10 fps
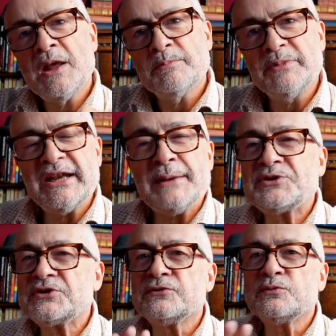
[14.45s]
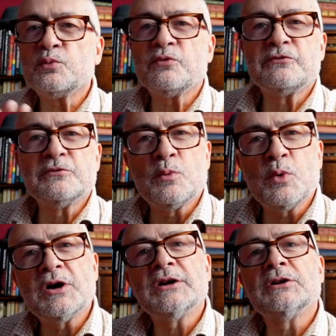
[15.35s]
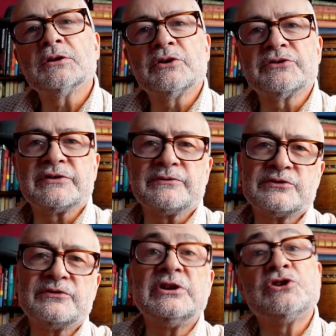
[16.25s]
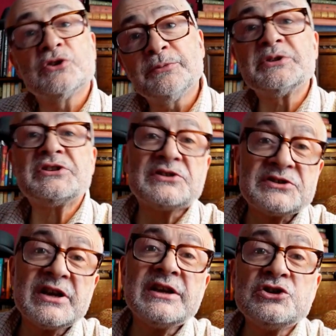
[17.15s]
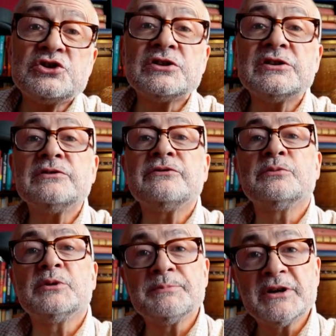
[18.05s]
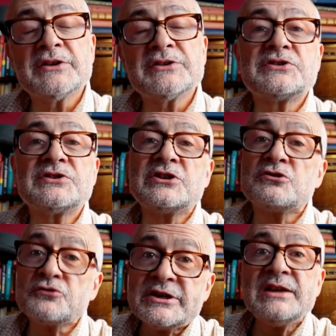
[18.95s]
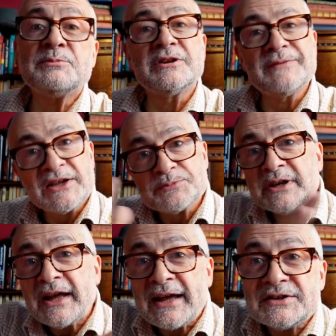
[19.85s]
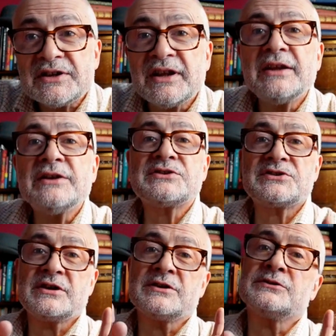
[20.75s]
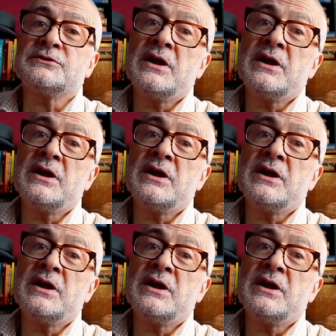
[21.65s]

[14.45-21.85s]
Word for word: been absent for a while because I was finishing off my dissertation for my master's degree, but that's been handed in, so